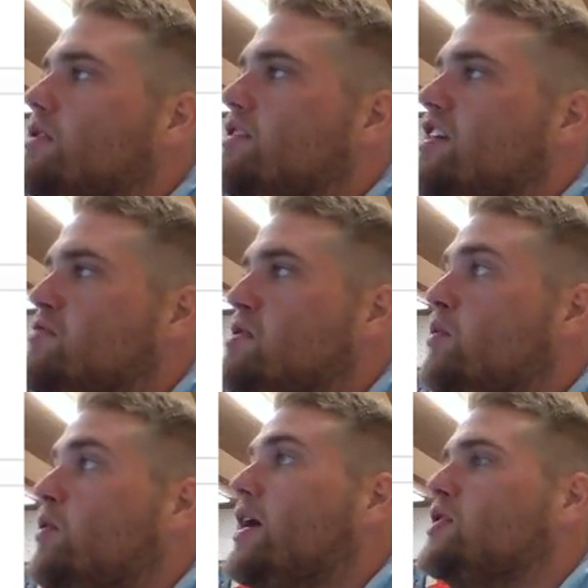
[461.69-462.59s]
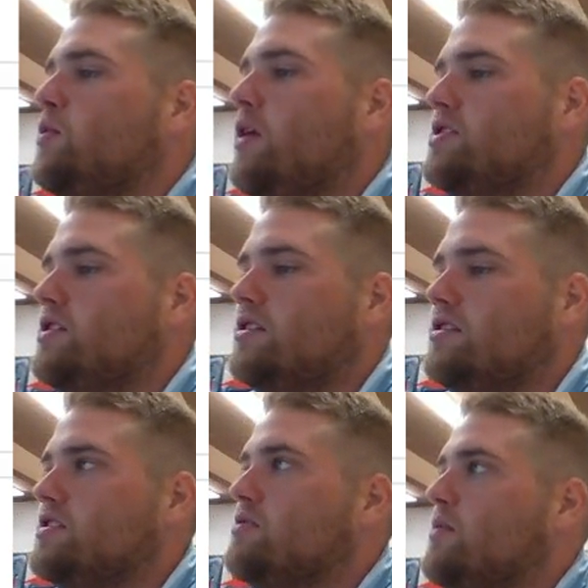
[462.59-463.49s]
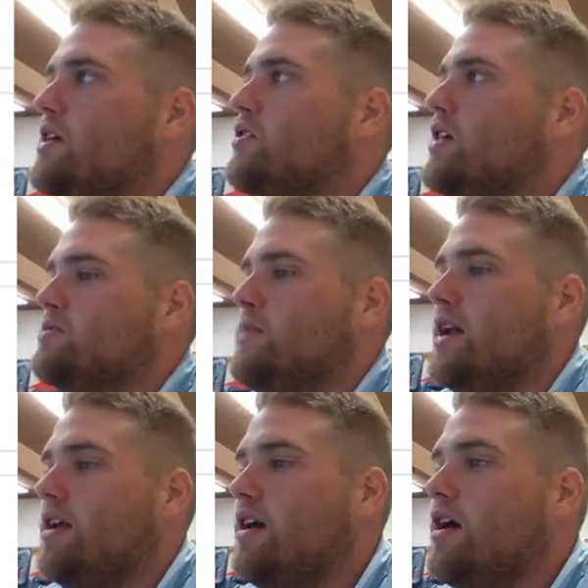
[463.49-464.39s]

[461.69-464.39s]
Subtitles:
see if people are actually watching, just to make you guys mad.